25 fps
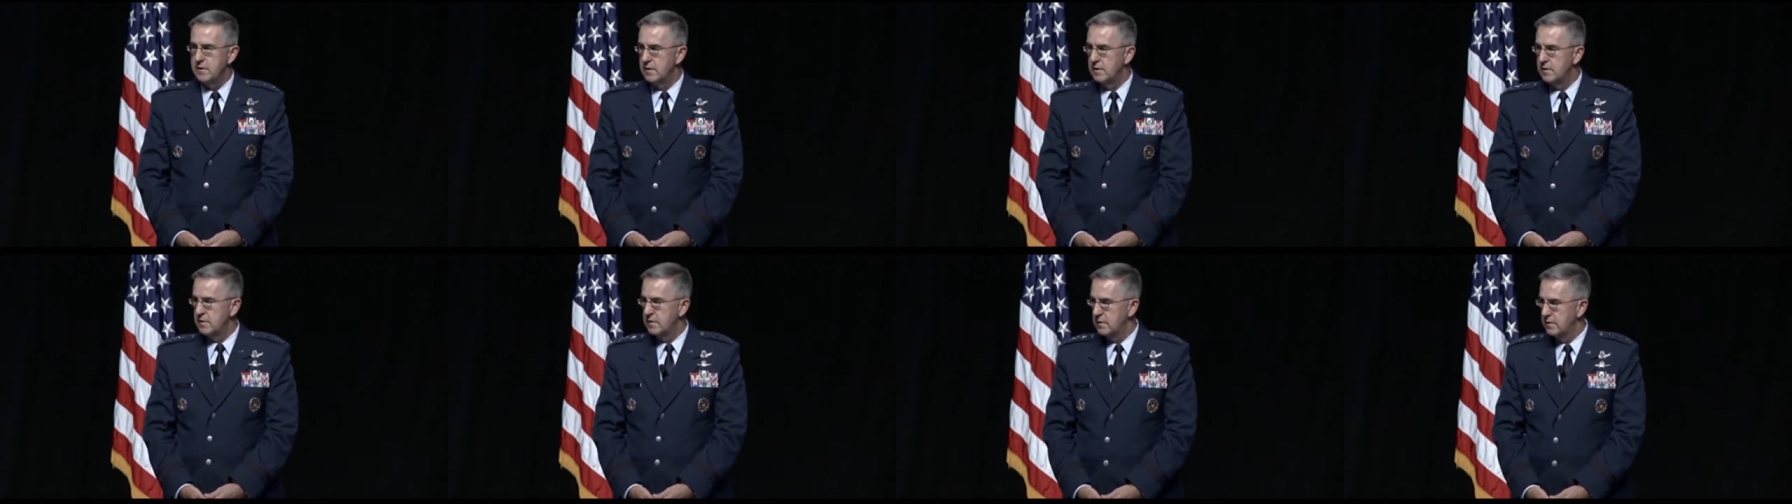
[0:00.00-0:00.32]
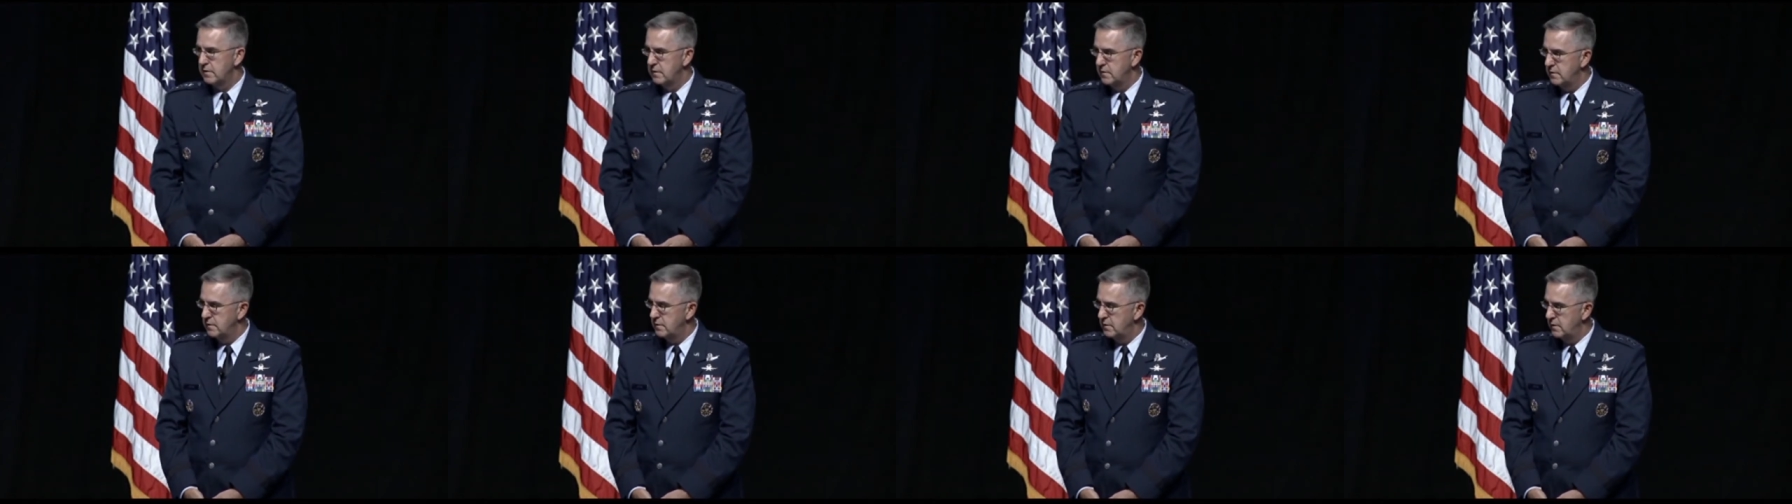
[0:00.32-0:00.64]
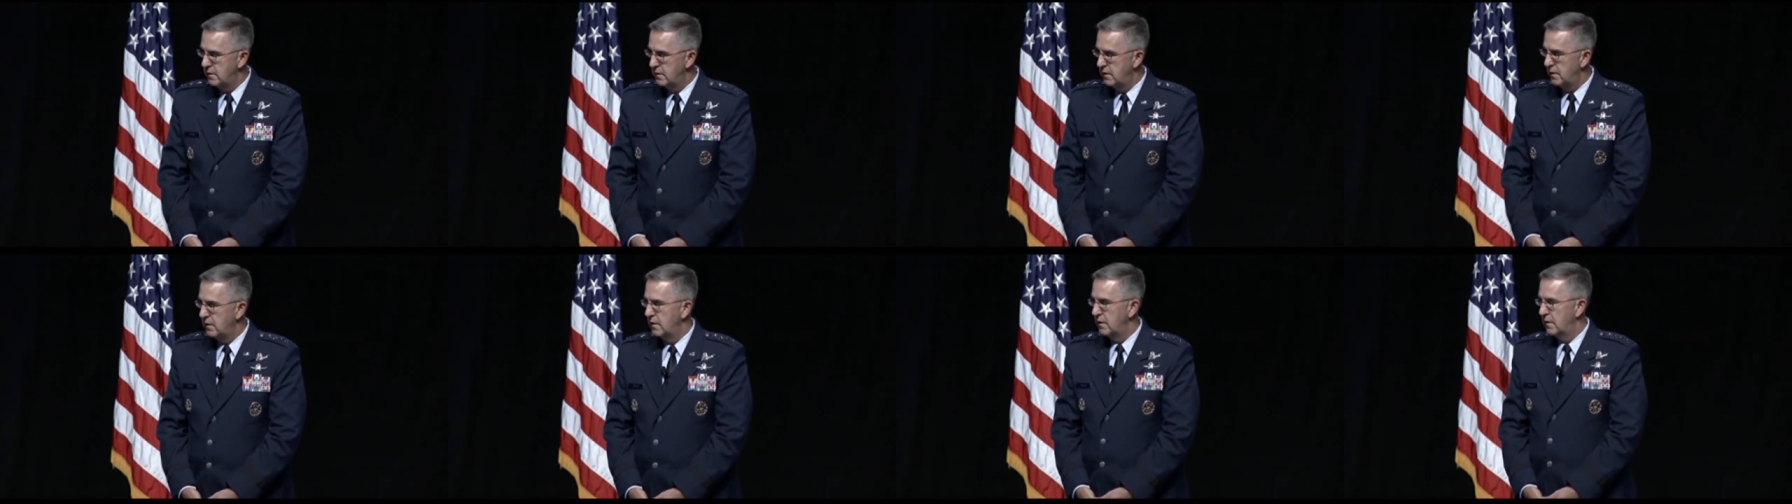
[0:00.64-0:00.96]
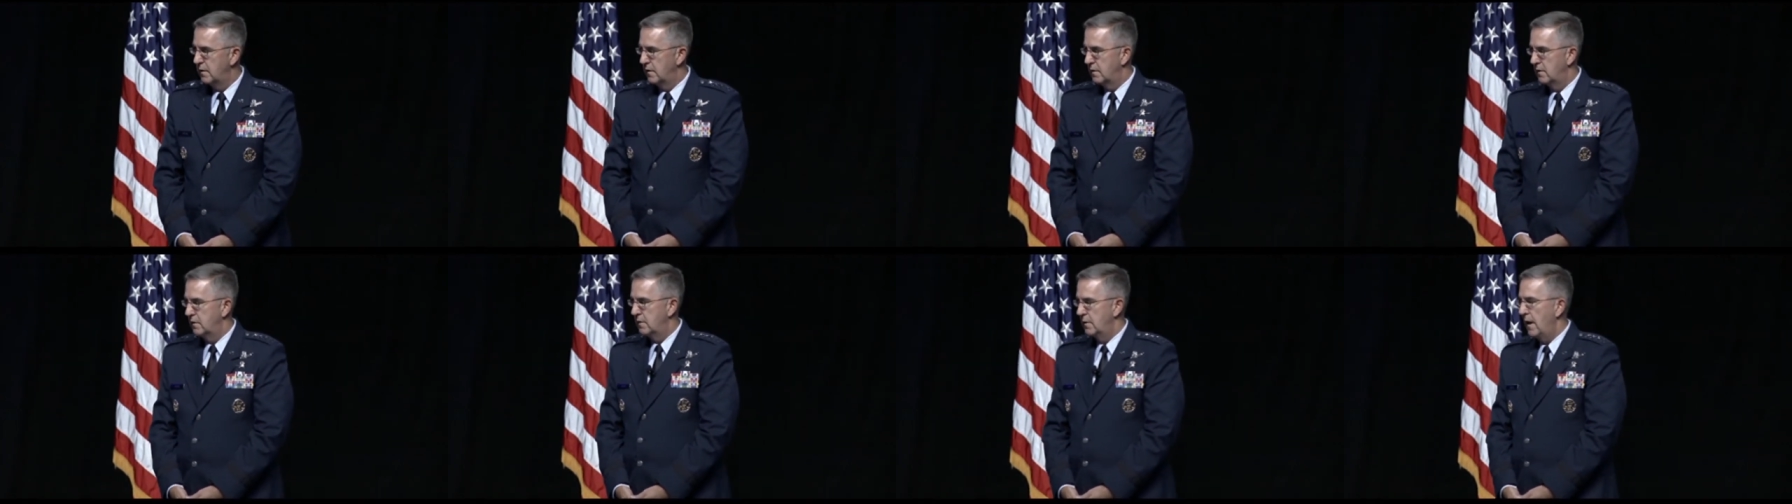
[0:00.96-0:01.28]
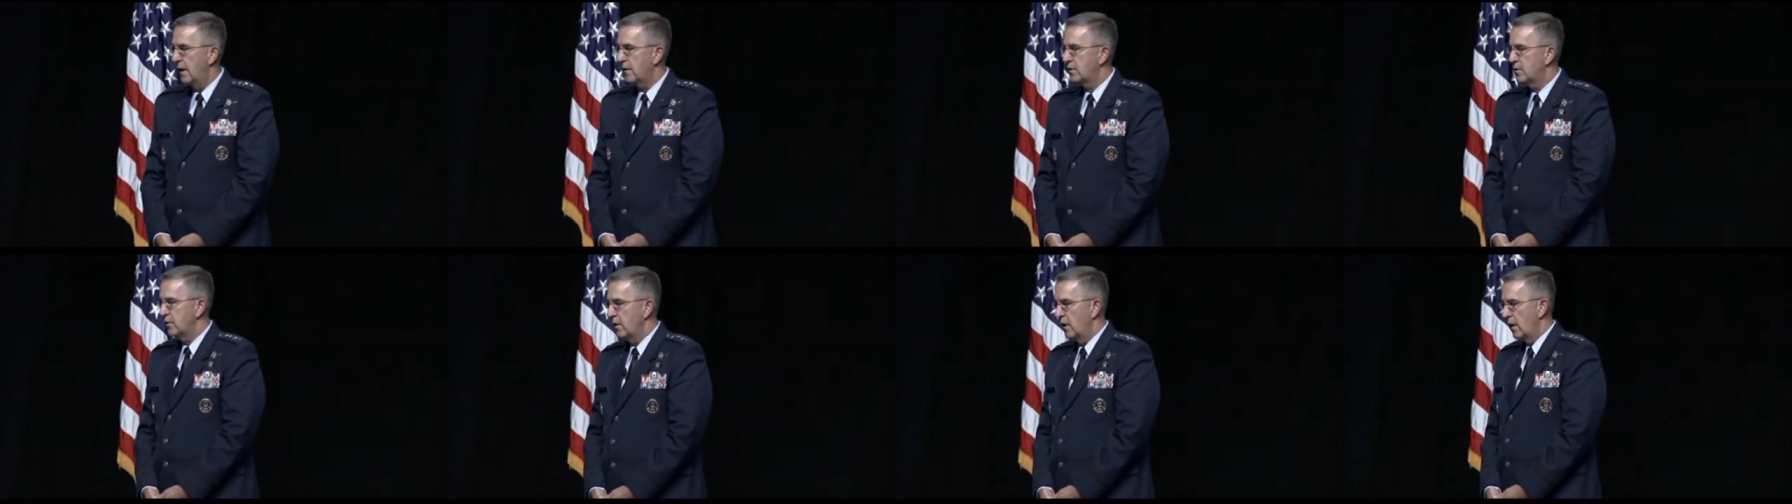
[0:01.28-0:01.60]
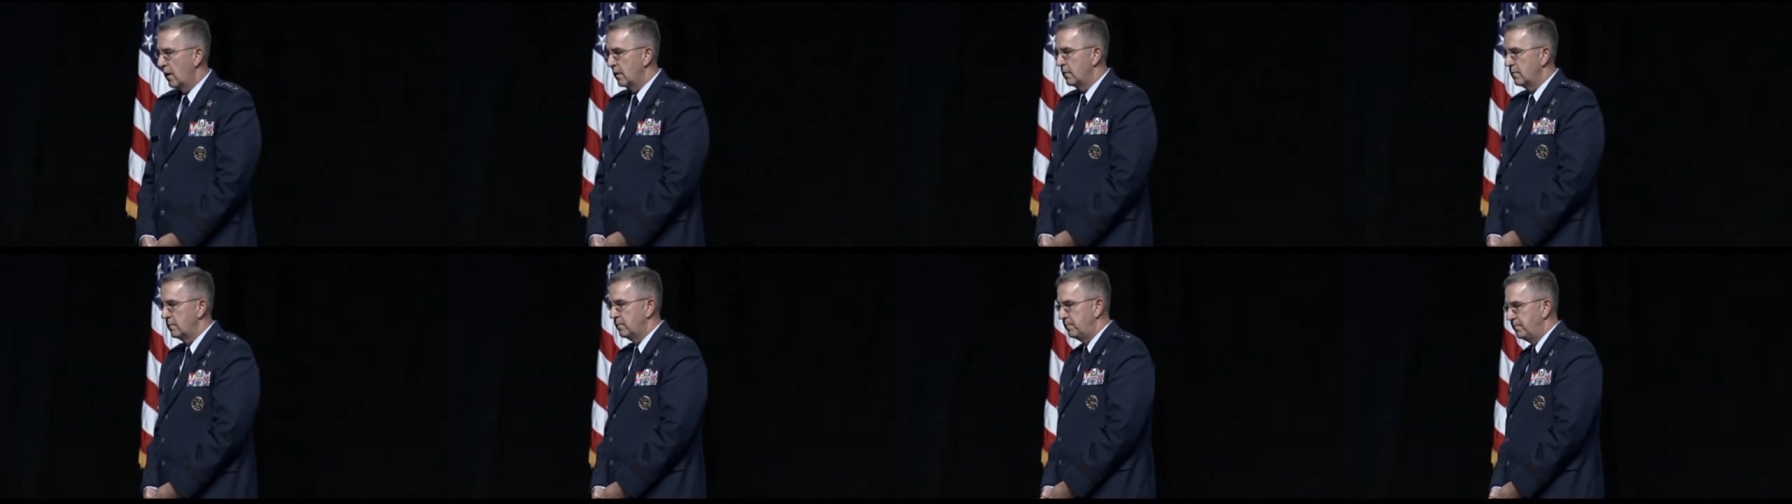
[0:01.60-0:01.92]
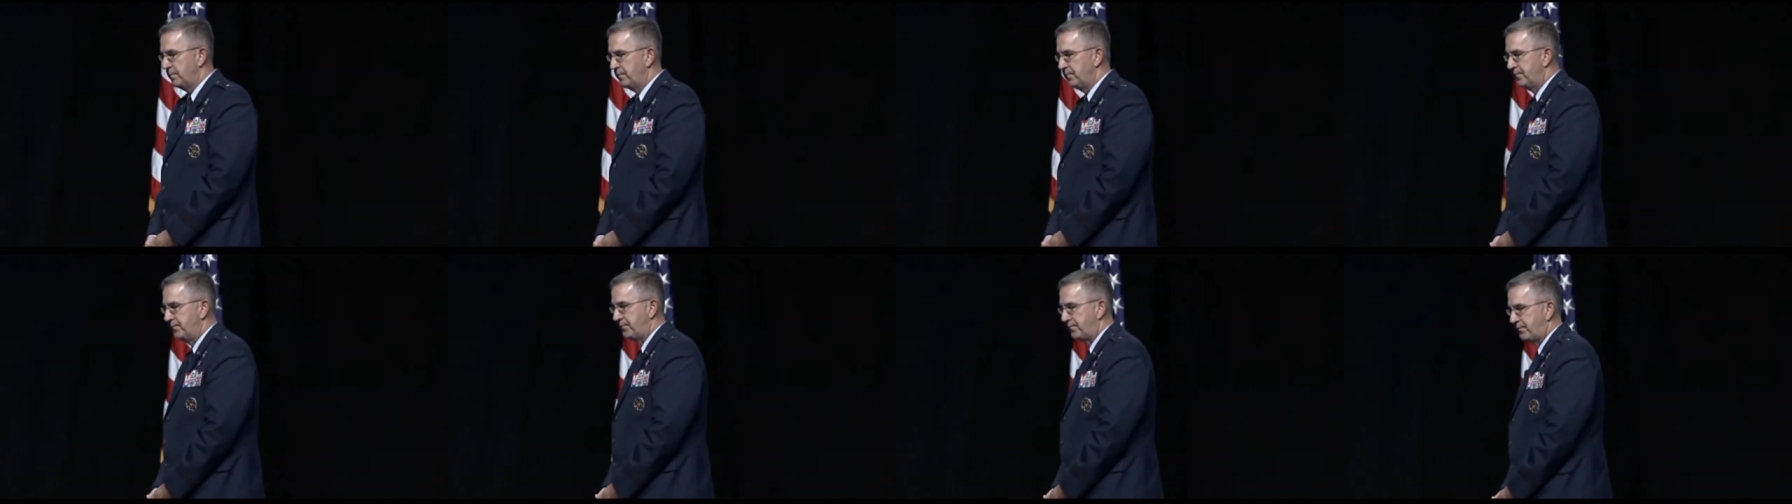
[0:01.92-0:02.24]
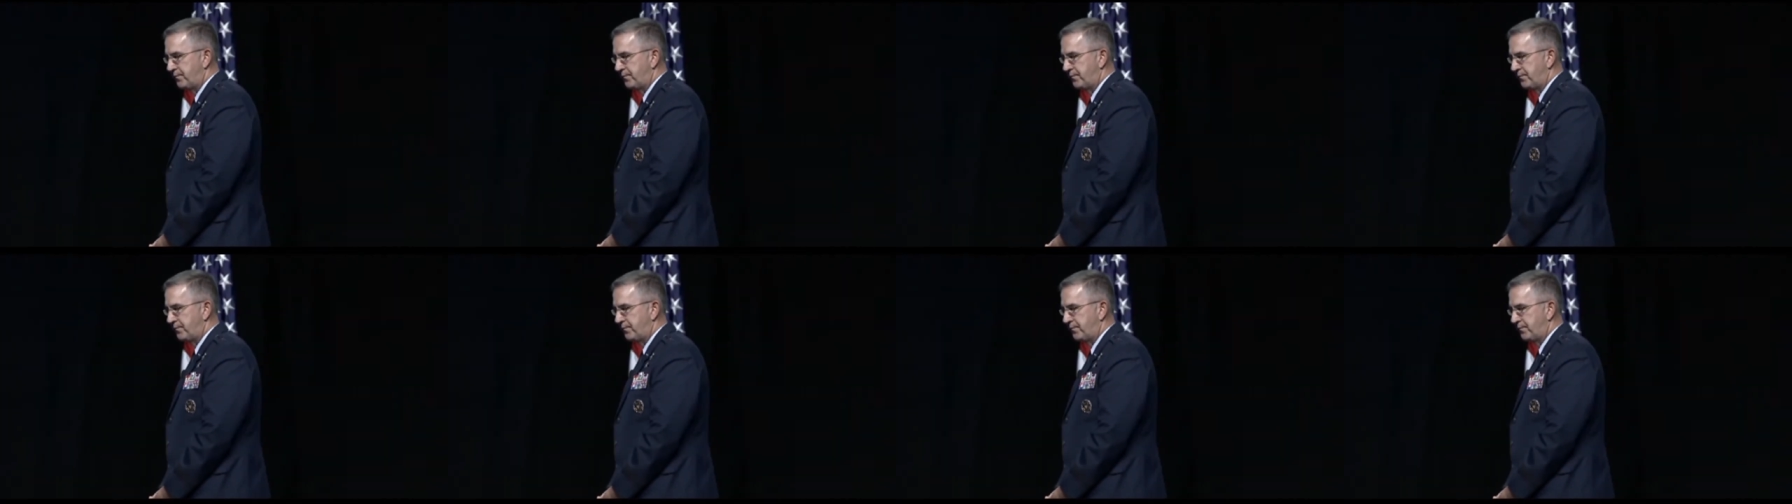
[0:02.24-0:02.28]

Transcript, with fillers: business. Next chart.